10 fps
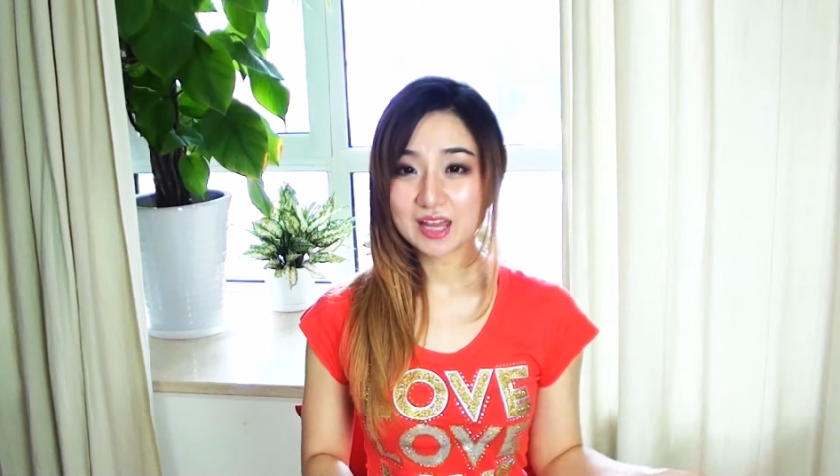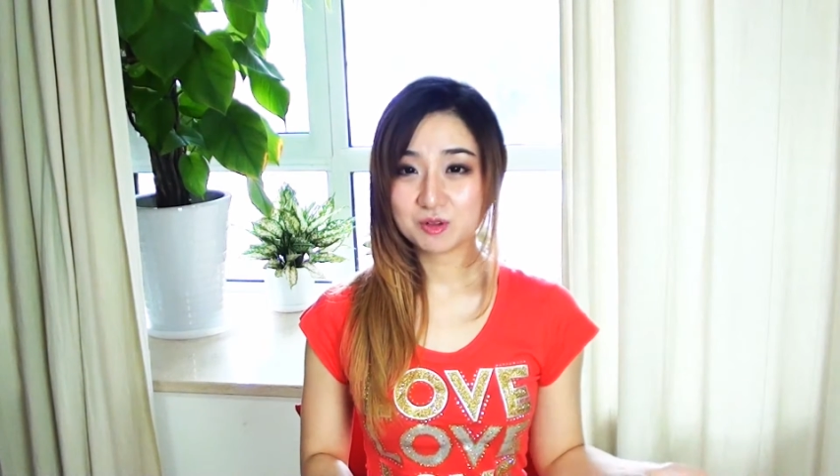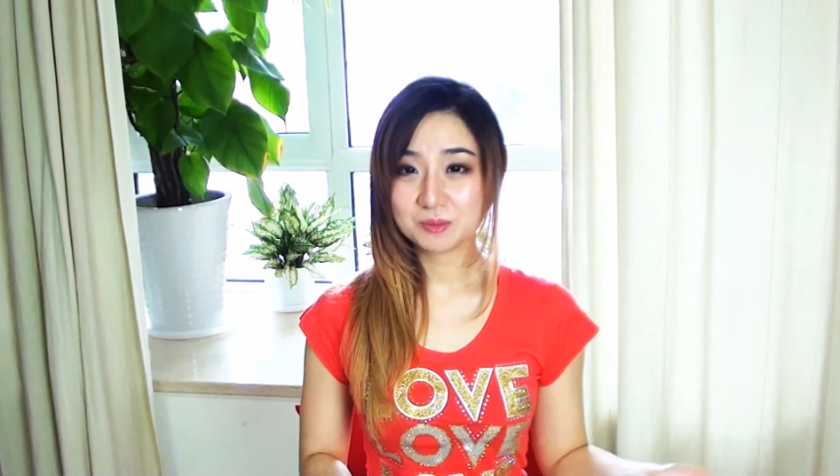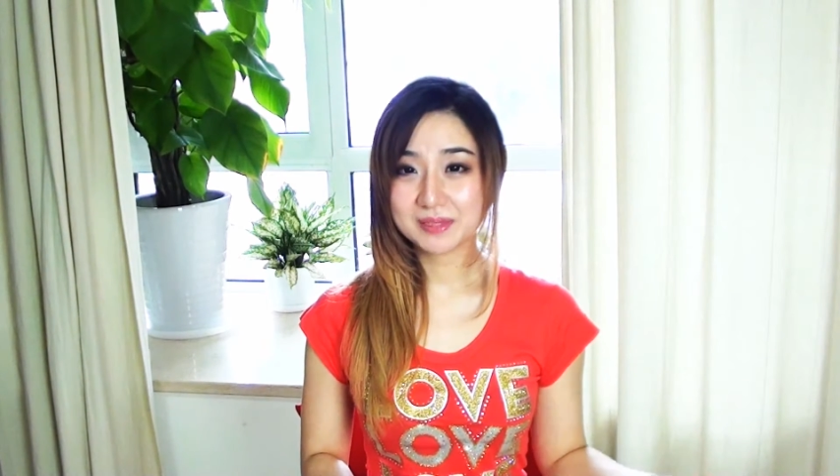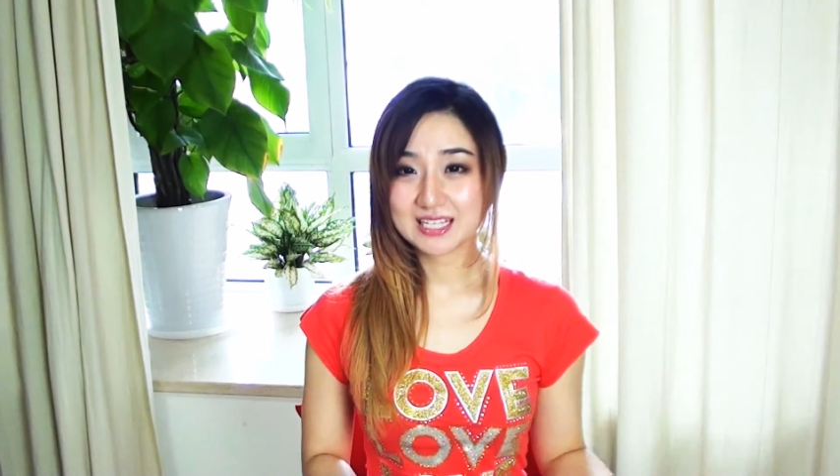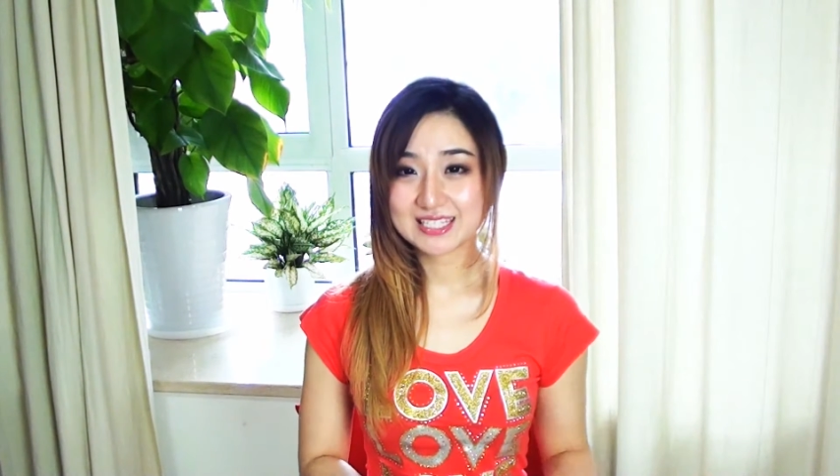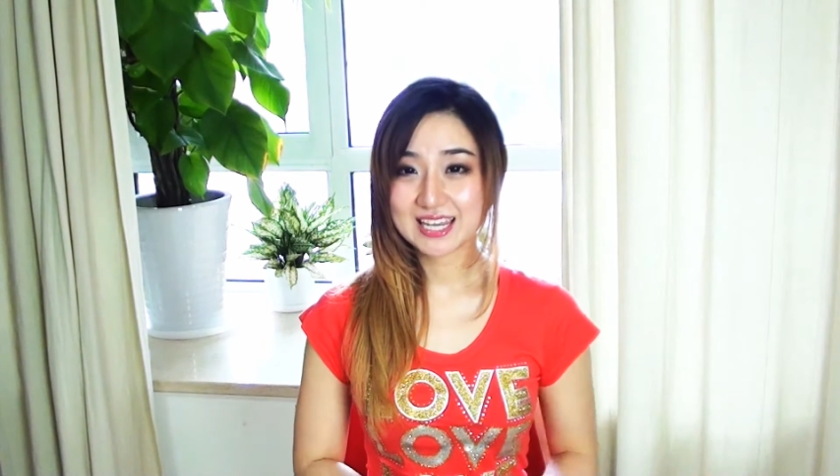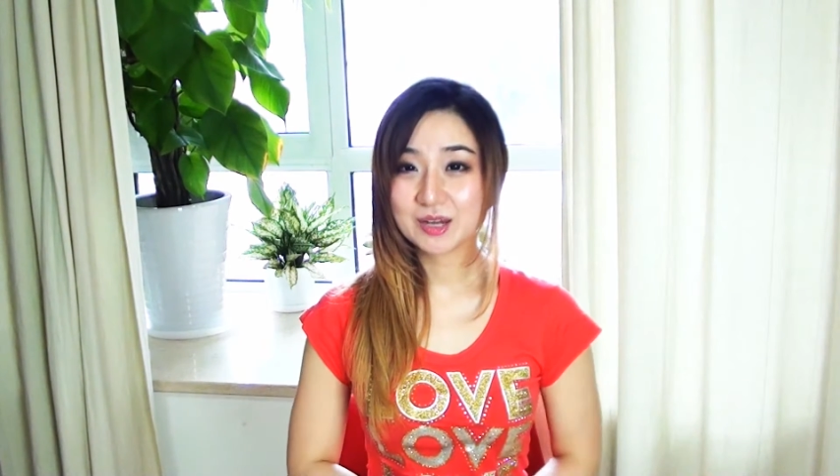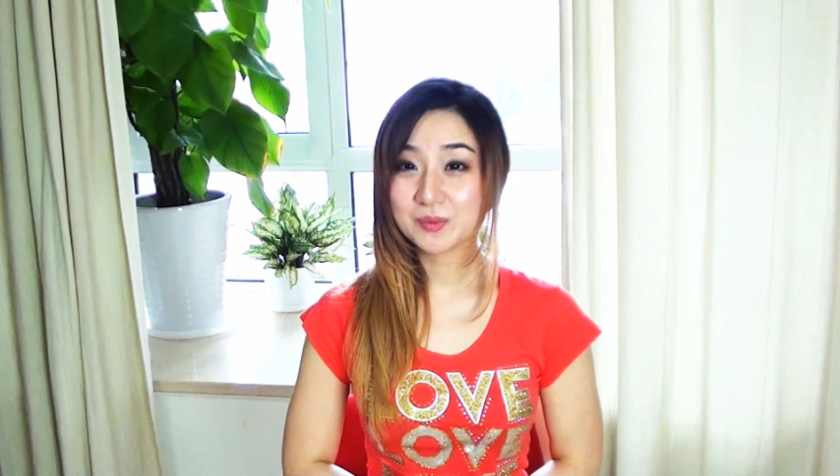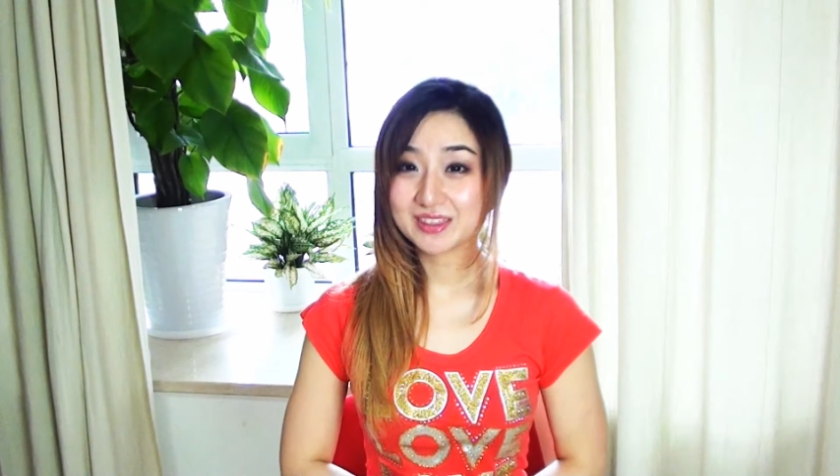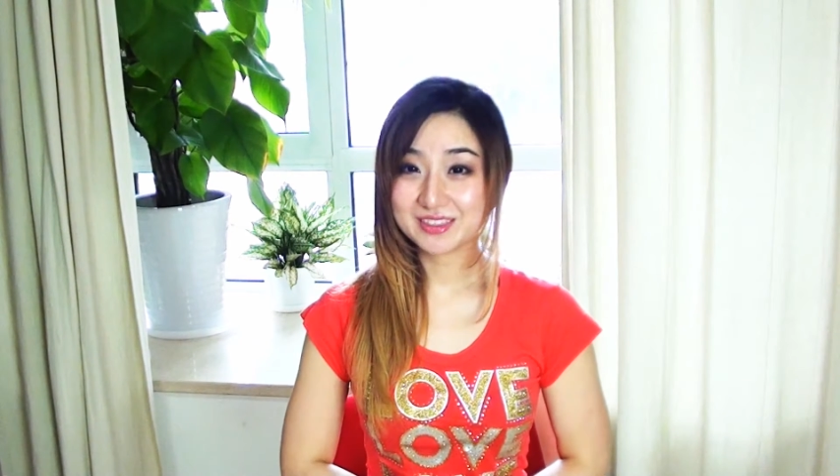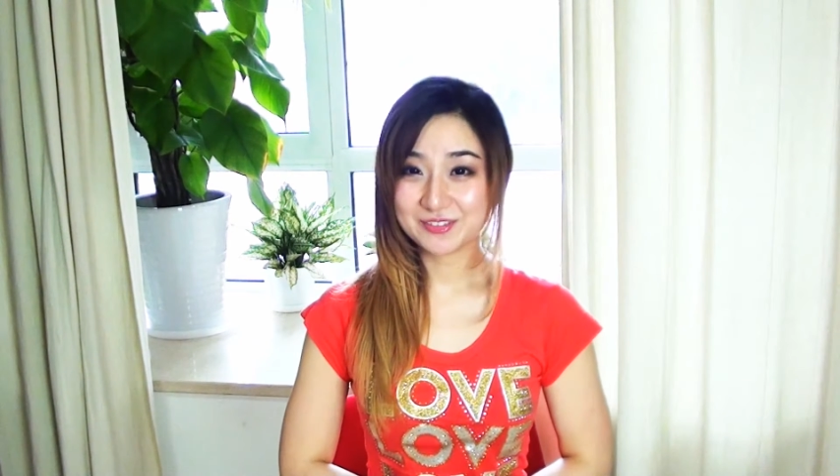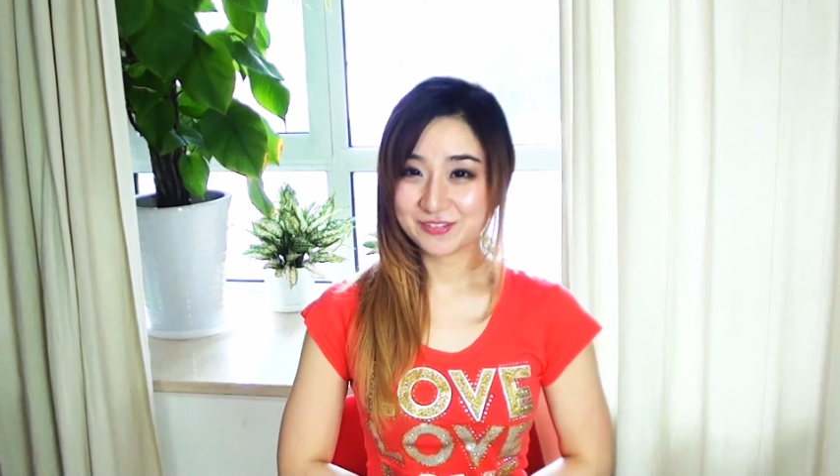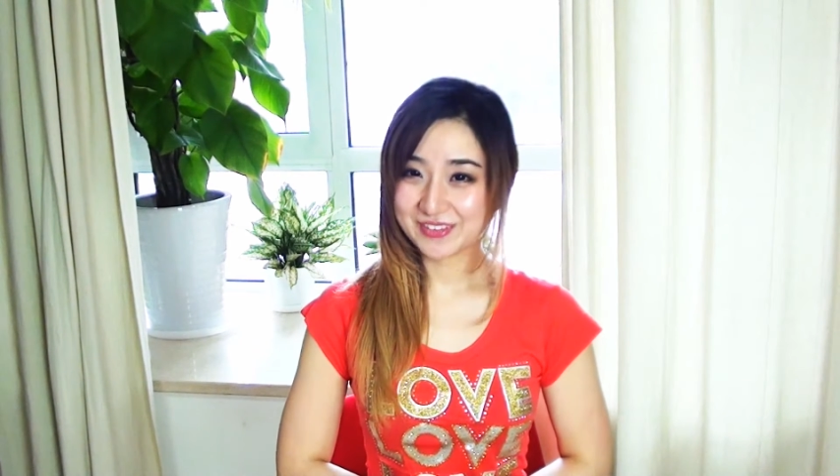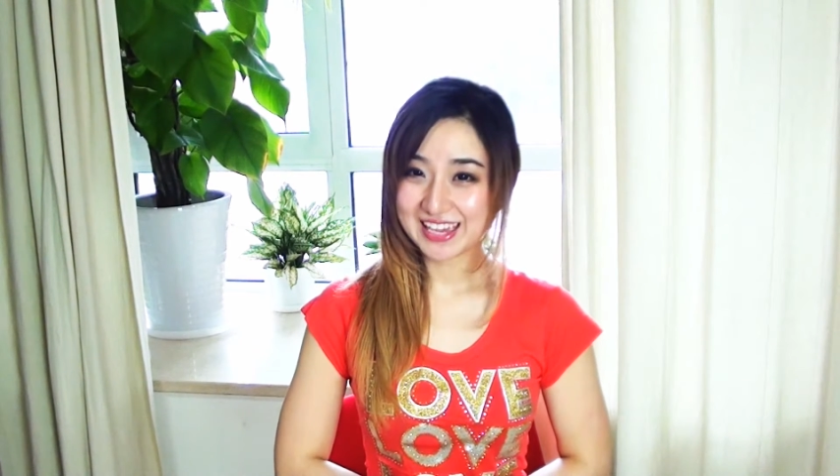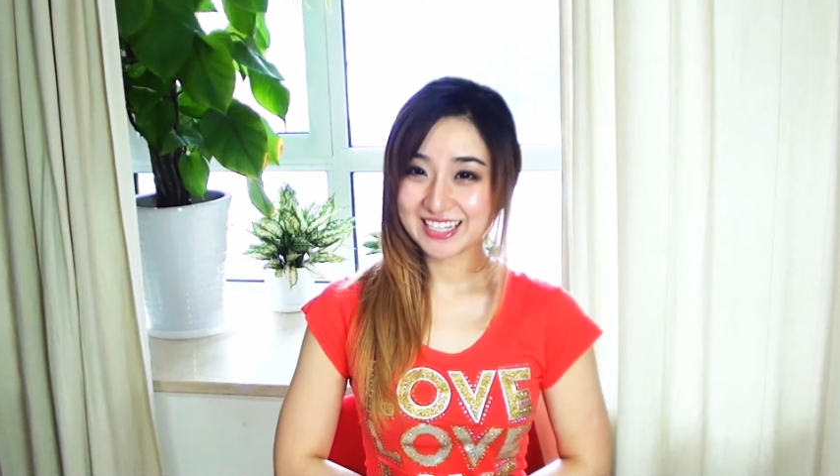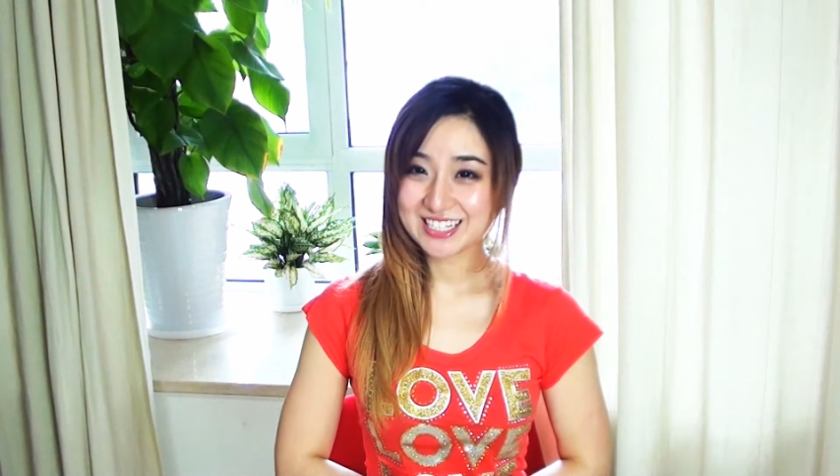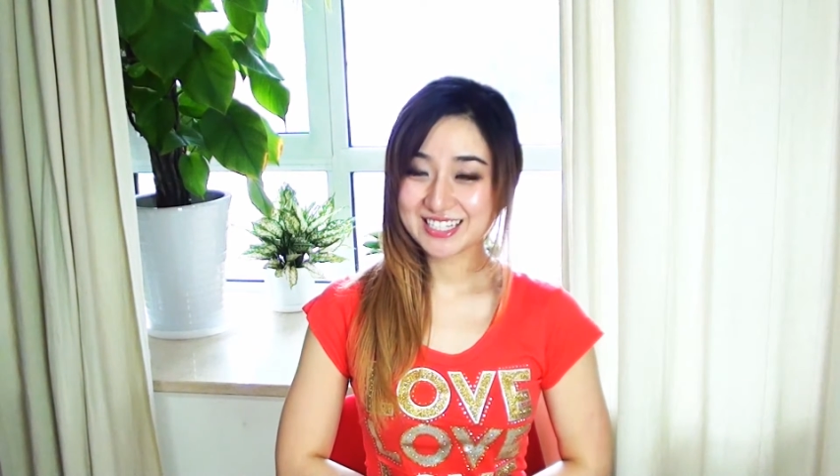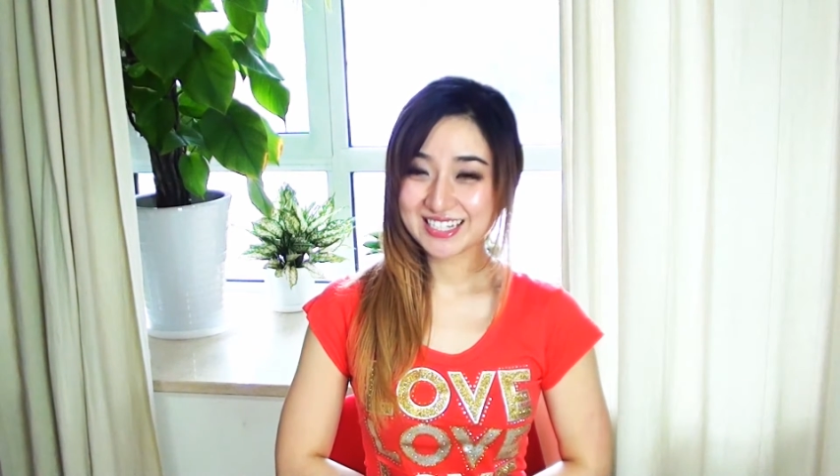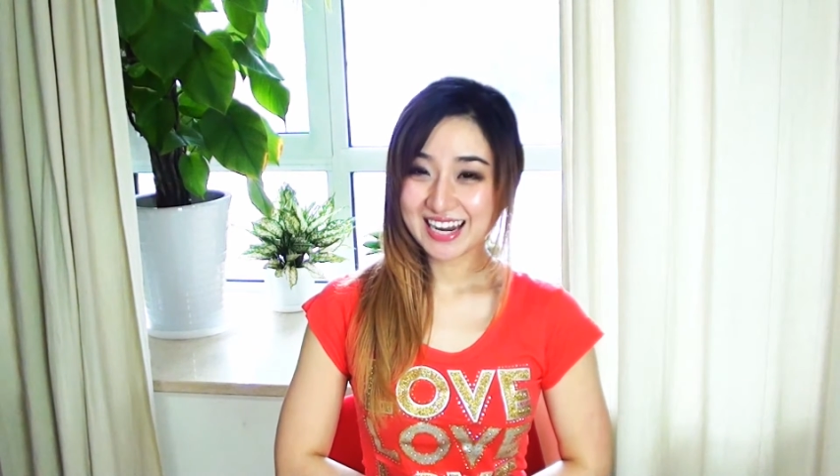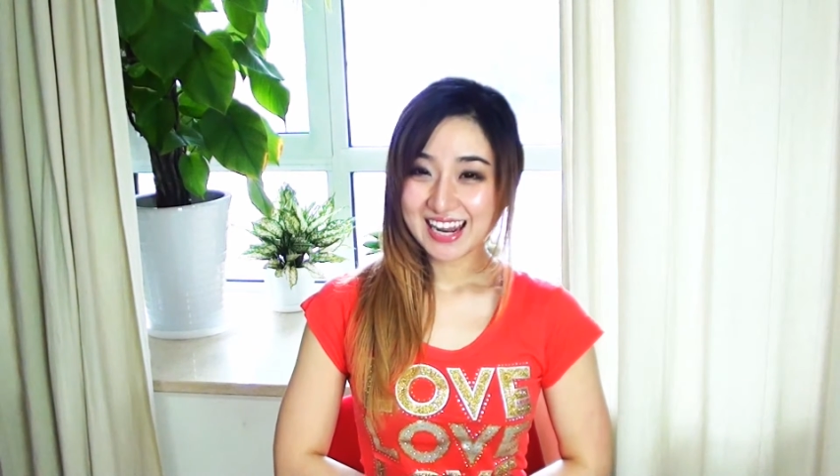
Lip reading: and replacing it with the fish.